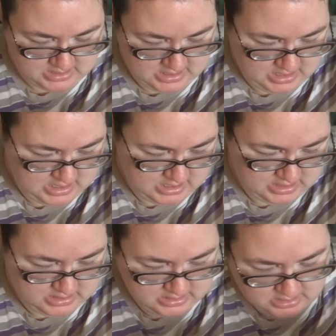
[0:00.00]

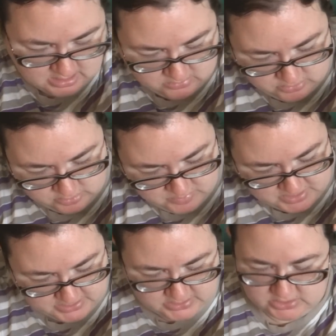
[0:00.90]
And I will be
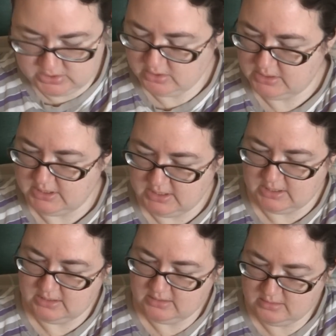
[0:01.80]

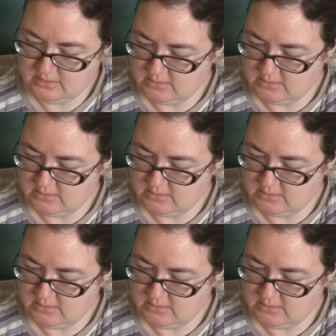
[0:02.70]
starting